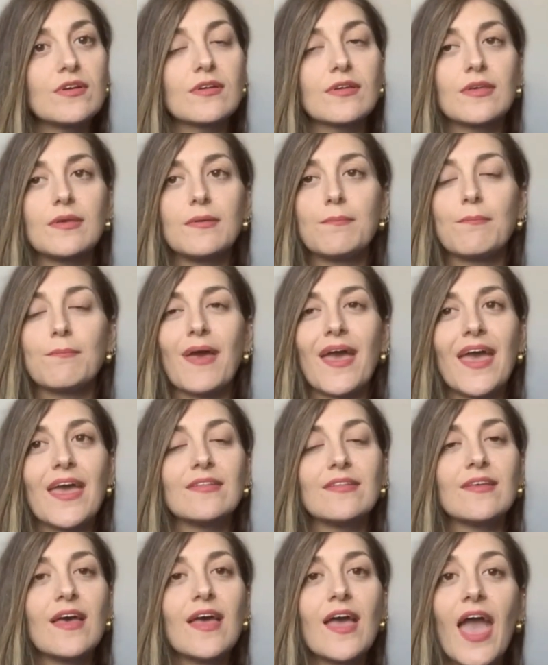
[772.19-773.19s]
he
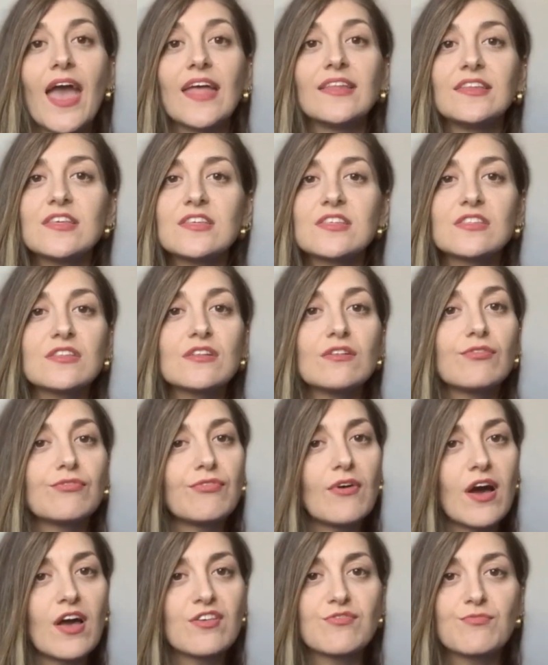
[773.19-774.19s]
paid additional
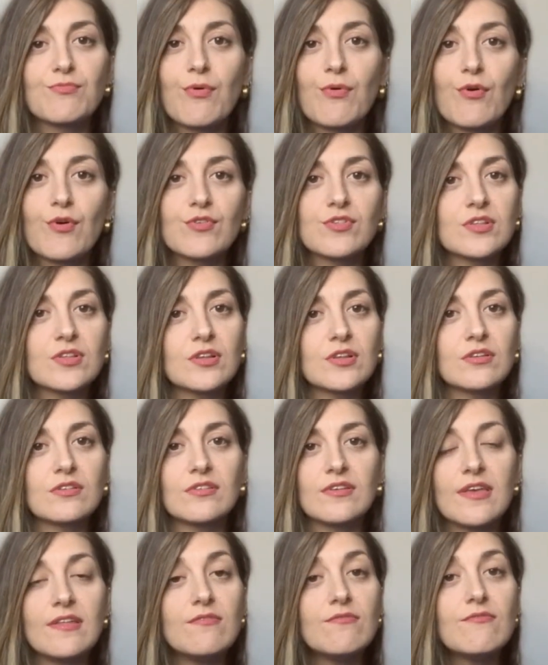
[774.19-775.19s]

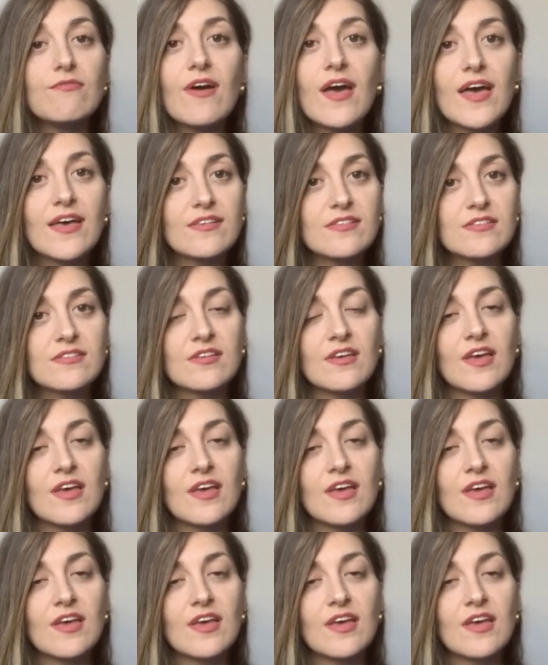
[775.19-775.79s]
5% invest,